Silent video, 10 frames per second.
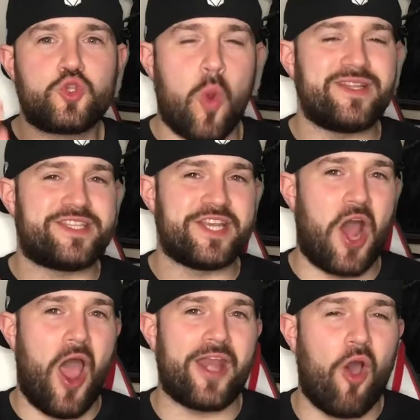
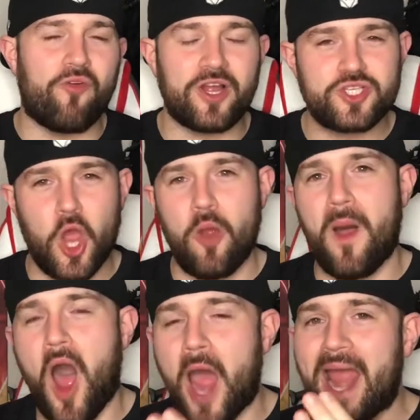twenty-ninth of October.
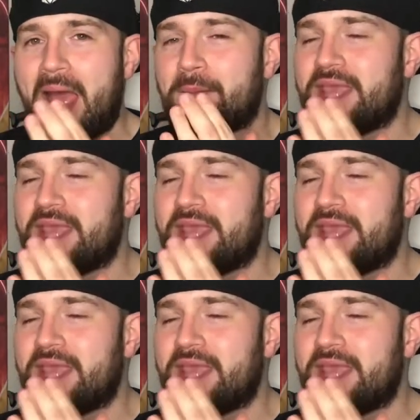I am